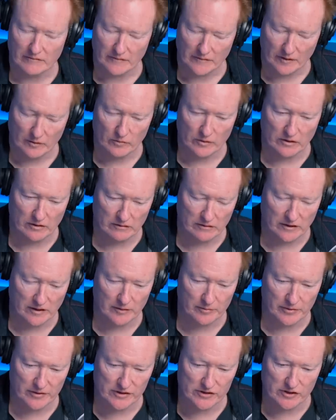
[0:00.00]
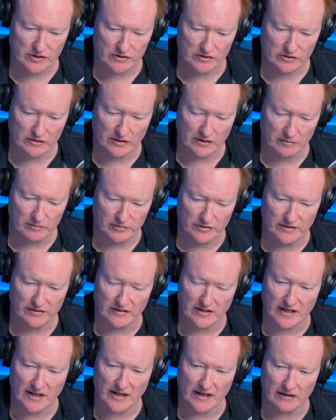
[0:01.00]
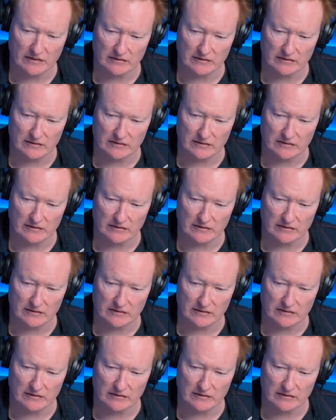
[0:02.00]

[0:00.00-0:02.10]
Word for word: Well, I appreciate you. Now, please get out.